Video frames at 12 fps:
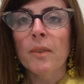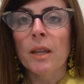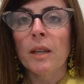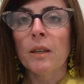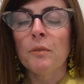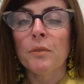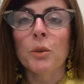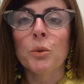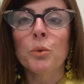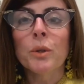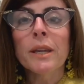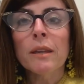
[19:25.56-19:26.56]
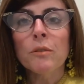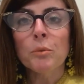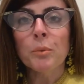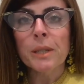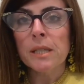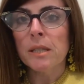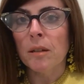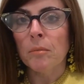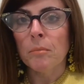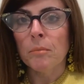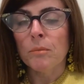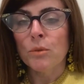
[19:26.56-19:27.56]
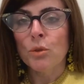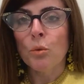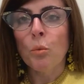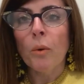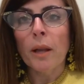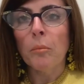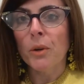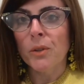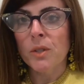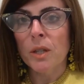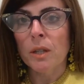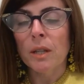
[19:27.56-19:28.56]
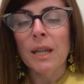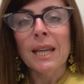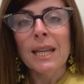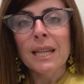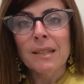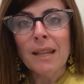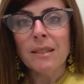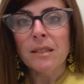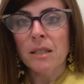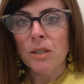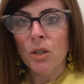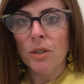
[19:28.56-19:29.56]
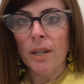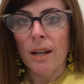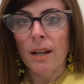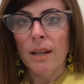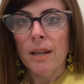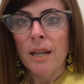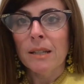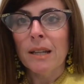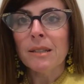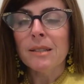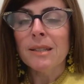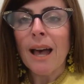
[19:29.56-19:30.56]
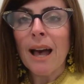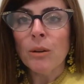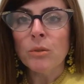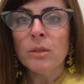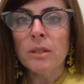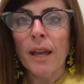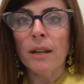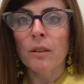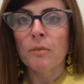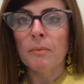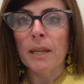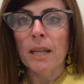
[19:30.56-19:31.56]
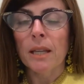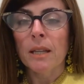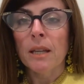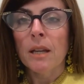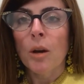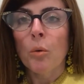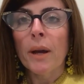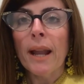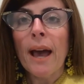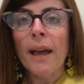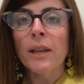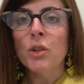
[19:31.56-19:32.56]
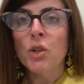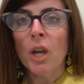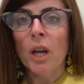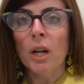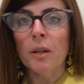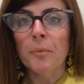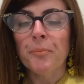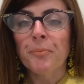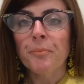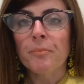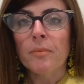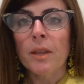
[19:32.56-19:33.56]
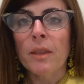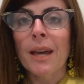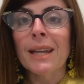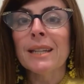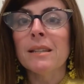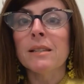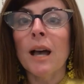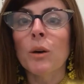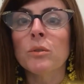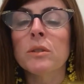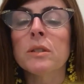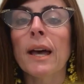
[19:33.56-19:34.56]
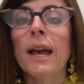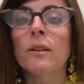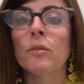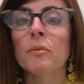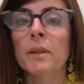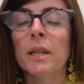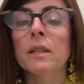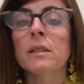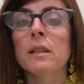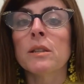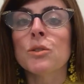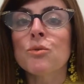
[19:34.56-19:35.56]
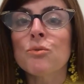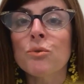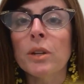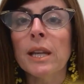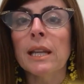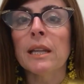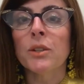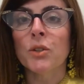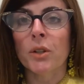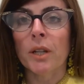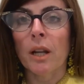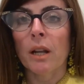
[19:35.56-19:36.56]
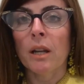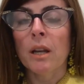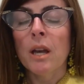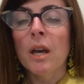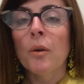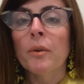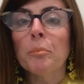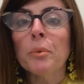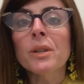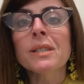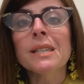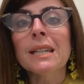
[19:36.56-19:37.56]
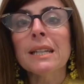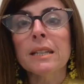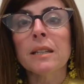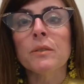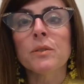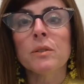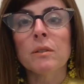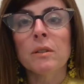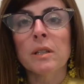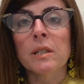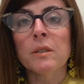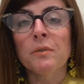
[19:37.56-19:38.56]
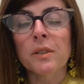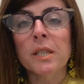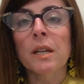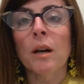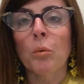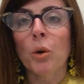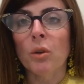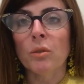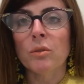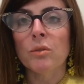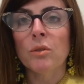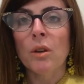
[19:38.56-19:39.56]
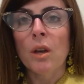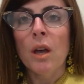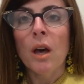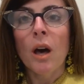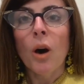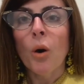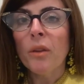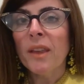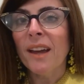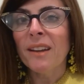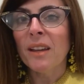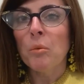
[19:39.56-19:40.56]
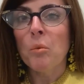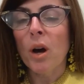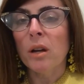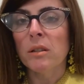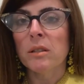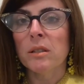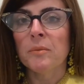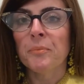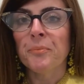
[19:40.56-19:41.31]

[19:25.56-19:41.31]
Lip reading: If you give wisdom to one person, that's eternal. That's outside of me. What I share, that is outside of me, is really eternal. When a person leaves this physical world, all that he was,